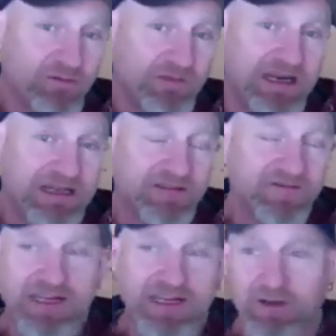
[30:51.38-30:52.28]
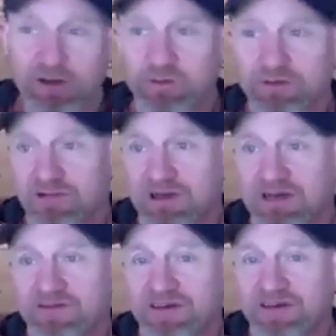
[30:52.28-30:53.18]
the little village I was I lived
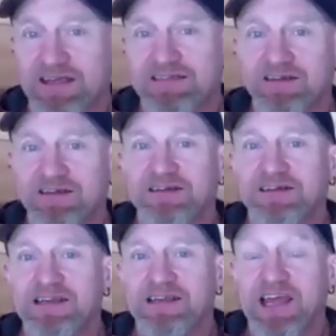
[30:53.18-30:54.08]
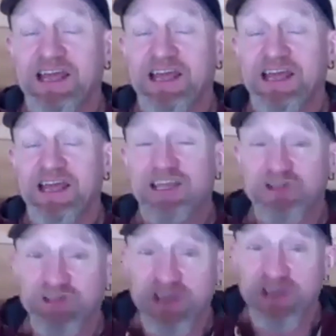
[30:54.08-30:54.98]
in in Leicester. He still
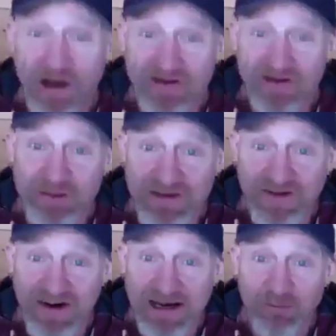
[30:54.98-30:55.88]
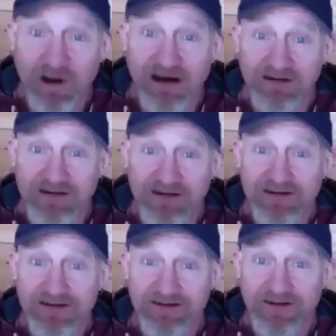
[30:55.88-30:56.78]
lives with his fucking parents.
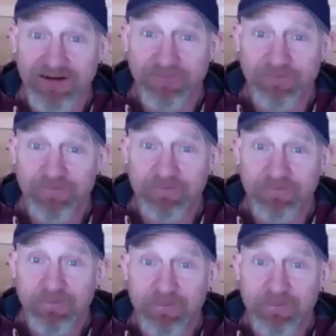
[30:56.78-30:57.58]
God, how